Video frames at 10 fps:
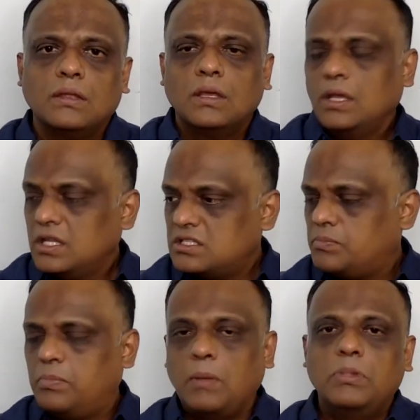it's a
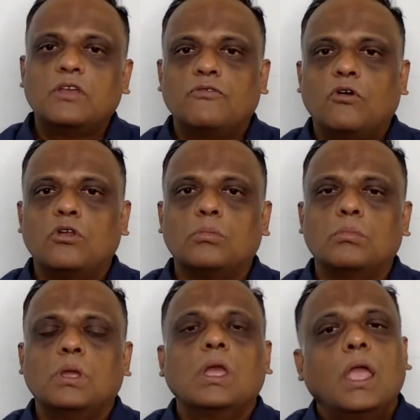public forum,
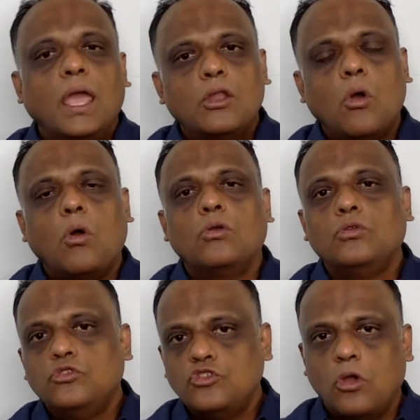and you
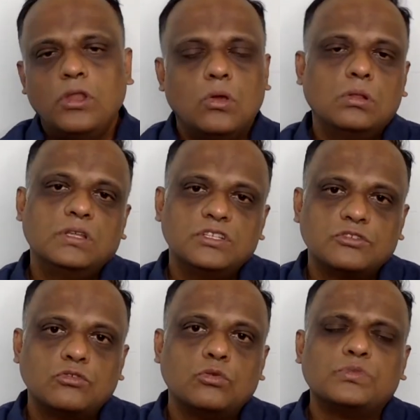join all these
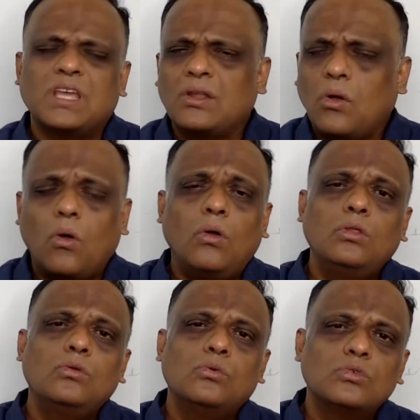groups and all you
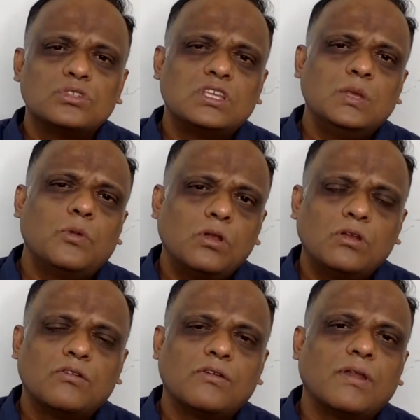do is keep
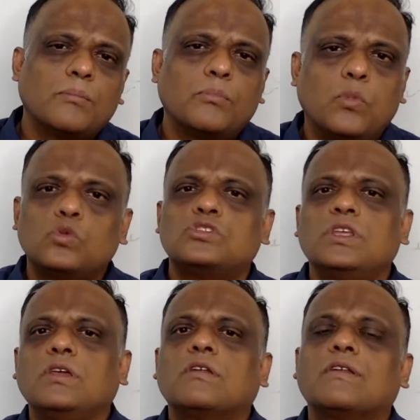on
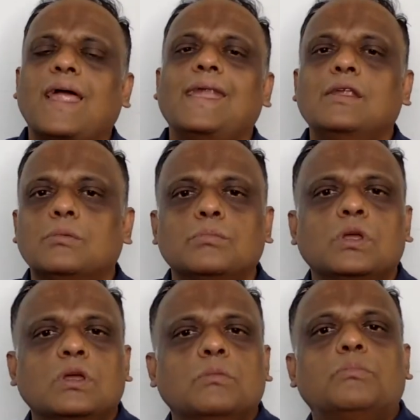posting random
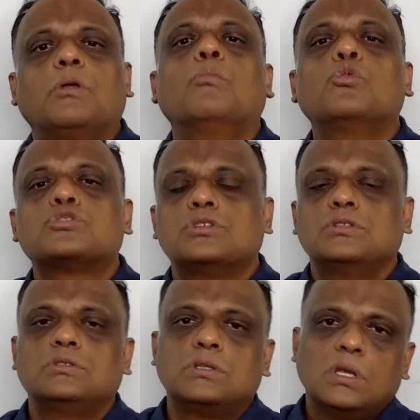
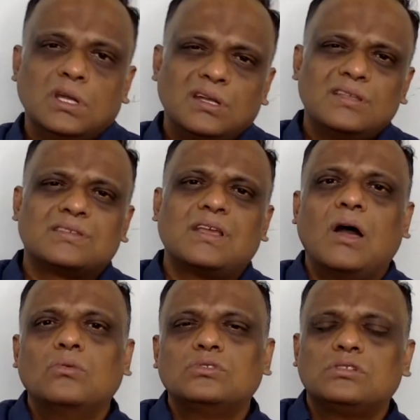promotions
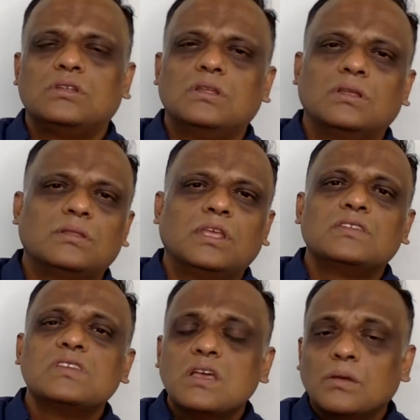discounts things
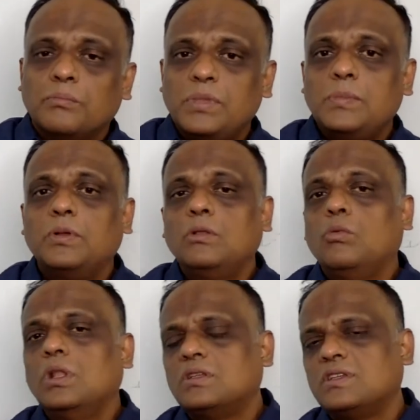people
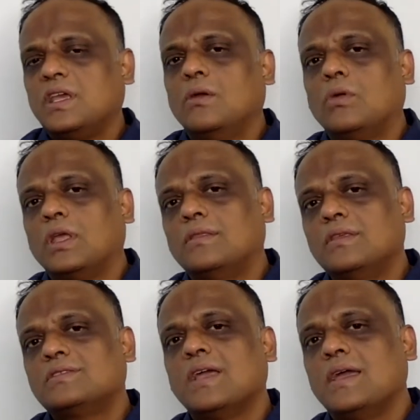will say okay this
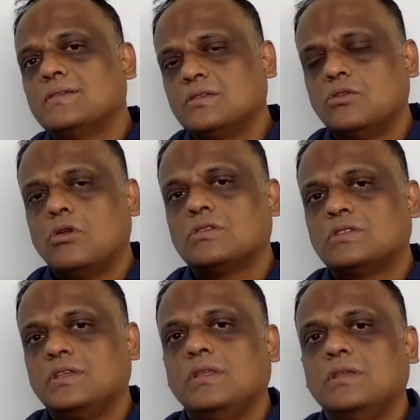guy is not a
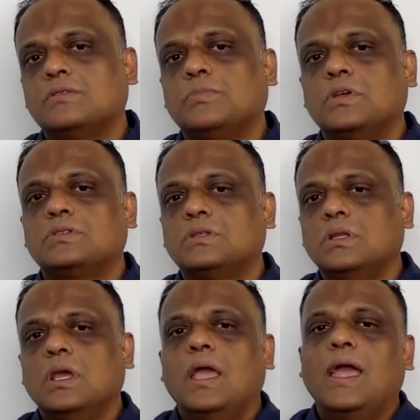serious person
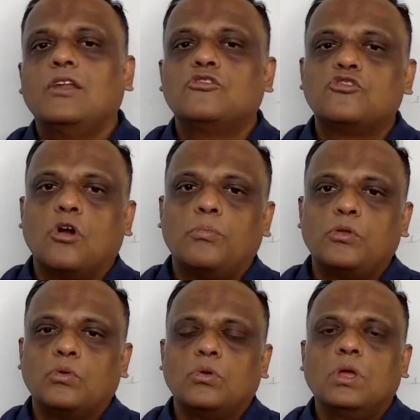and drop you
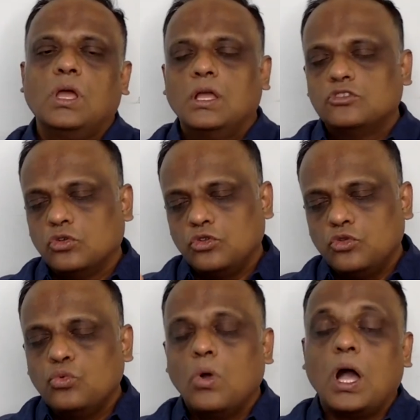so
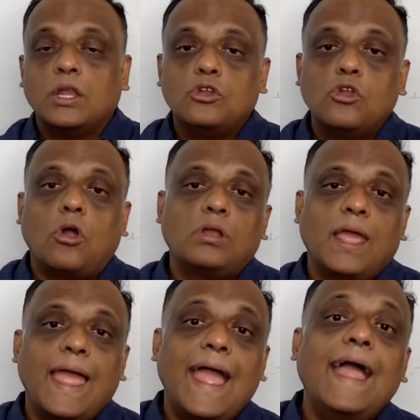you are not
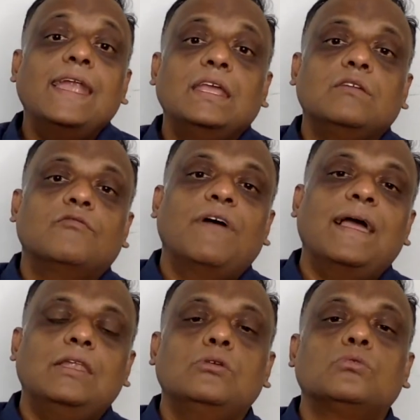adding
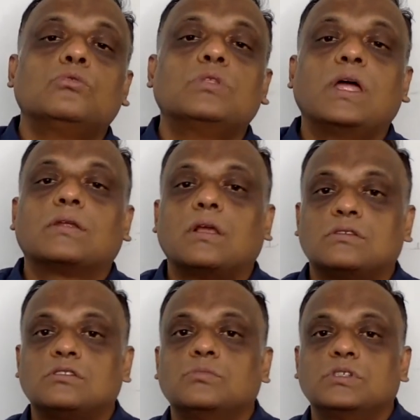value to their
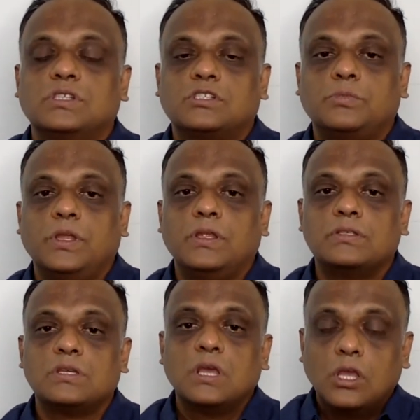customers experience
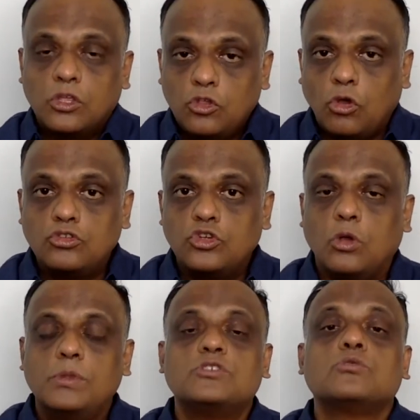your job
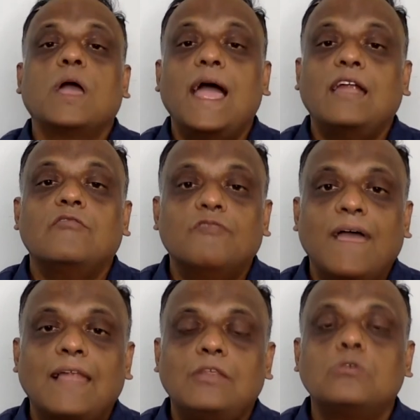is to add
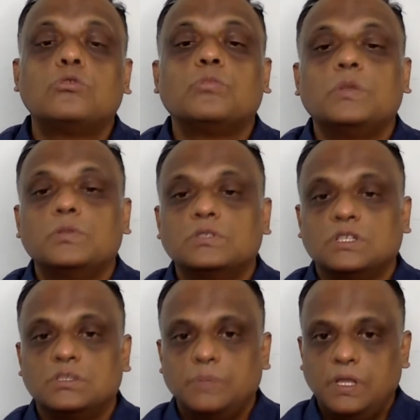value to people's
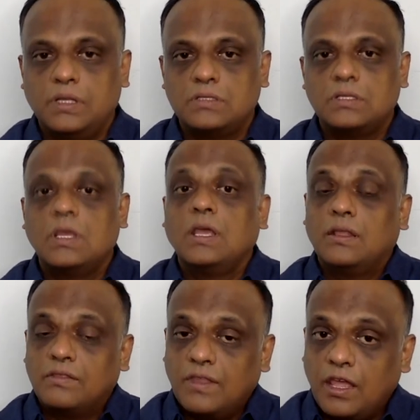experience
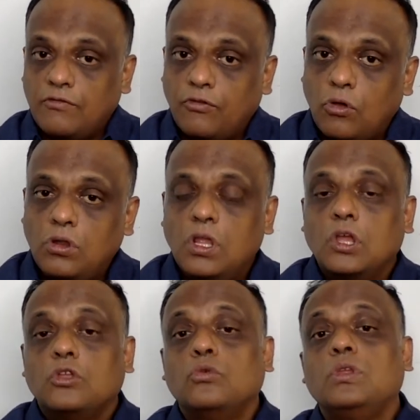therefore
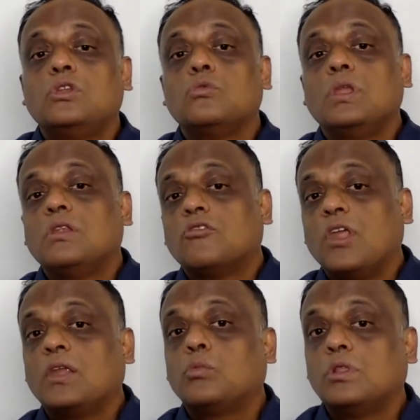you need to
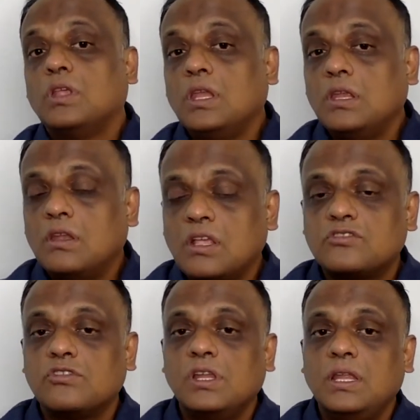interact with
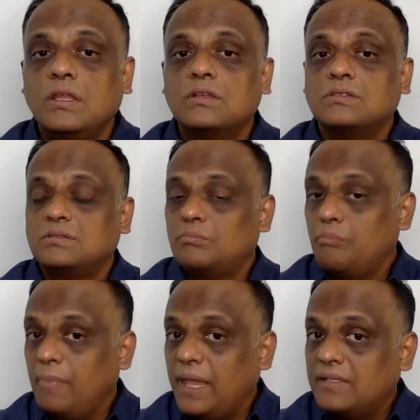industry leaders
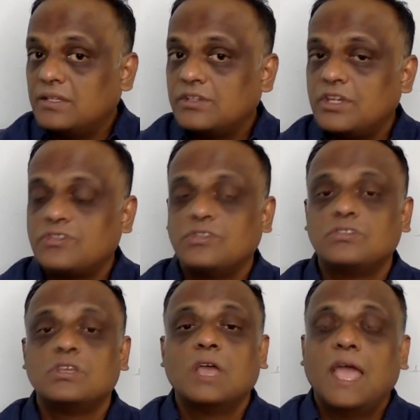make suggestions
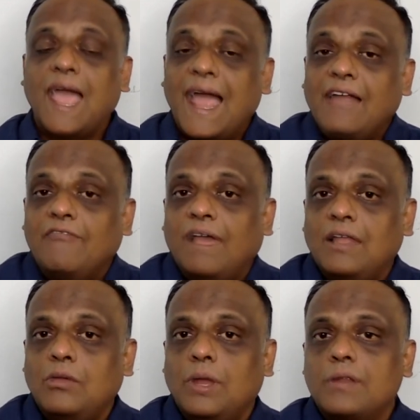add value
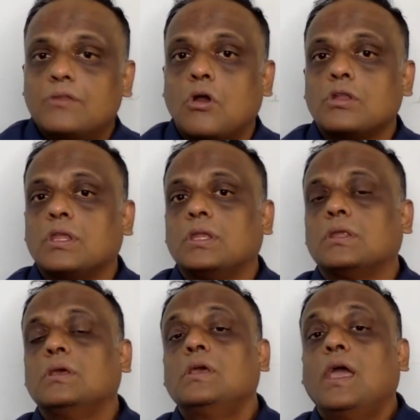added content
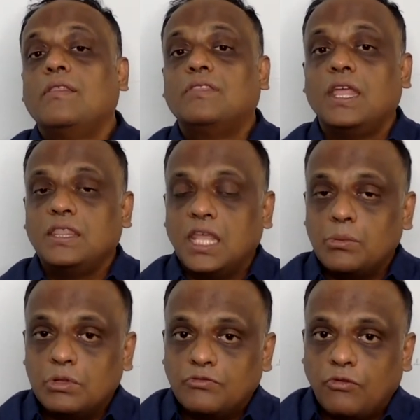and then they will
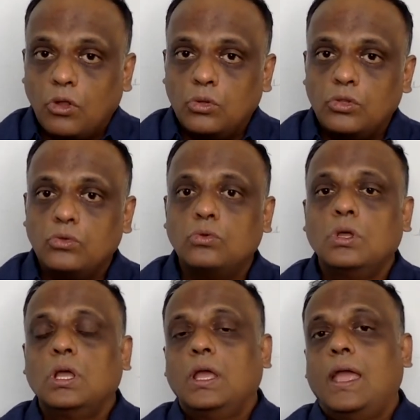follow you
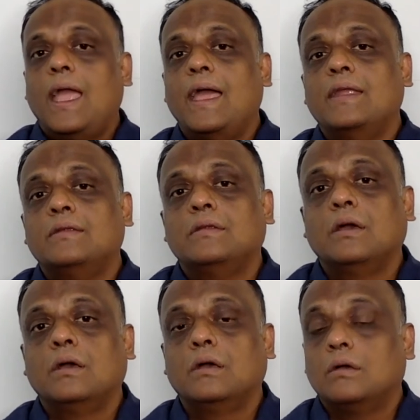and
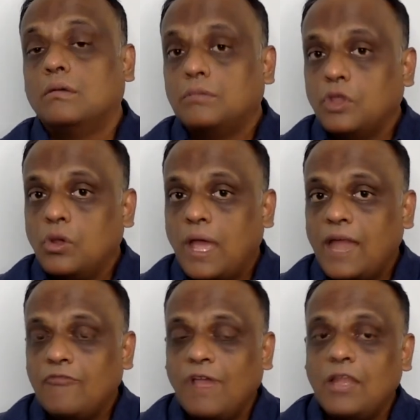uh, you know add
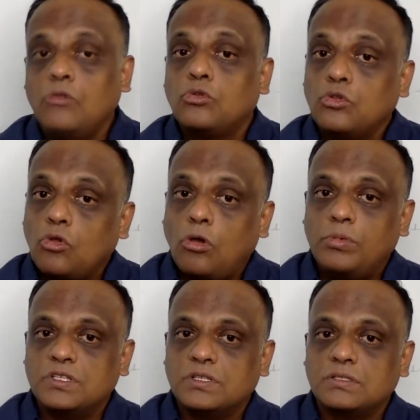value to your
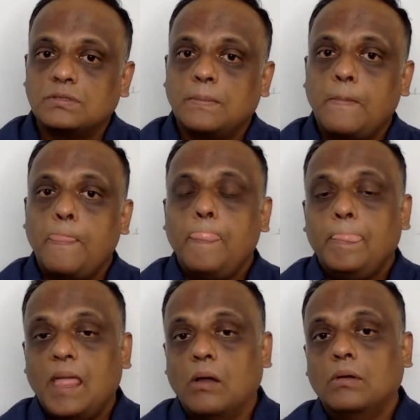business
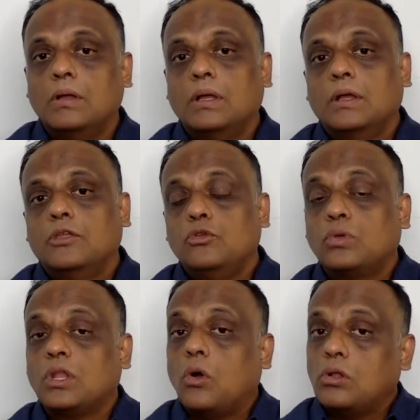now you
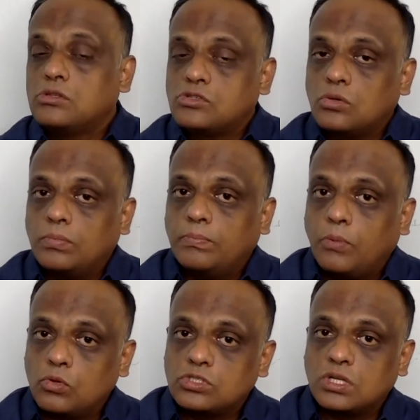can also
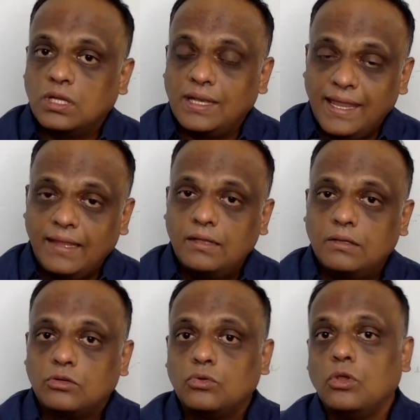post a link
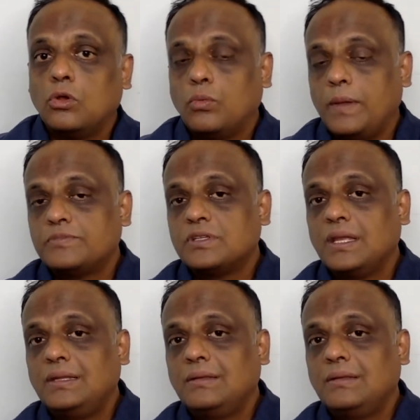to your website